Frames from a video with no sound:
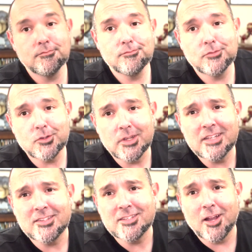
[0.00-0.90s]
So getting
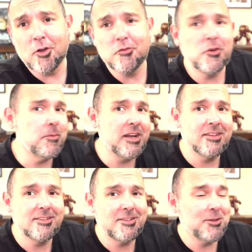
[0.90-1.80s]
the styrofoam out of
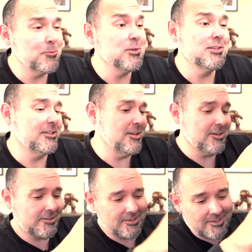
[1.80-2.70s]
this thing really
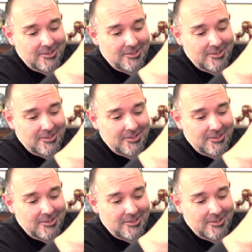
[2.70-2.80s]
sucks.